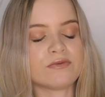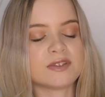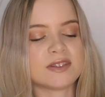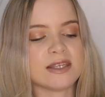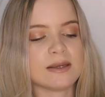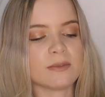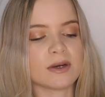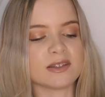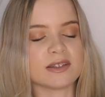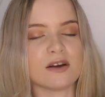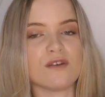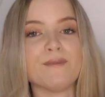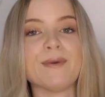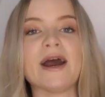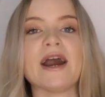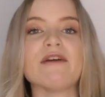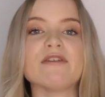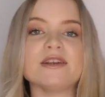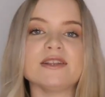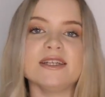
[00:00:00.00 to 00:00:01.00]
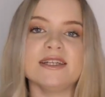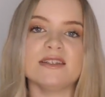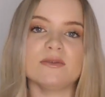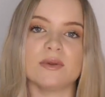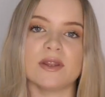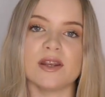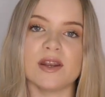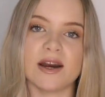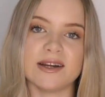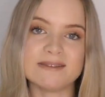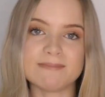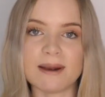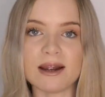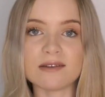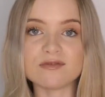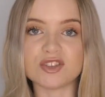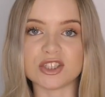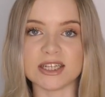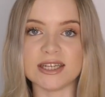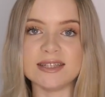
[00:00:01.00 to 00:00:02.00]
see myself pairing these with a nice pair
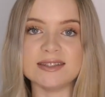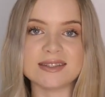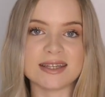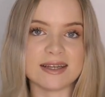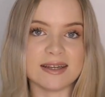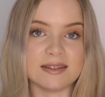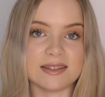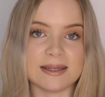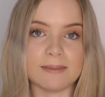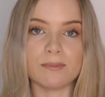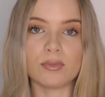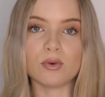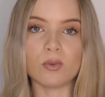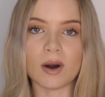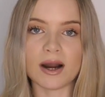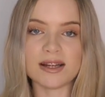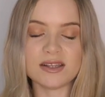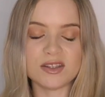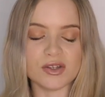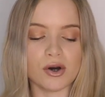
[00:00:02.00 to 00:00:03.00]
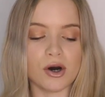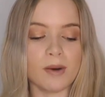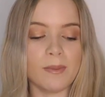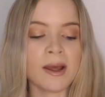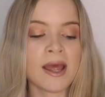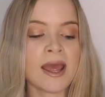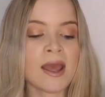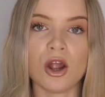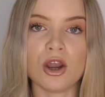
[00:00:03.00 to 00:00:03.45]
of jeans and a simple white top,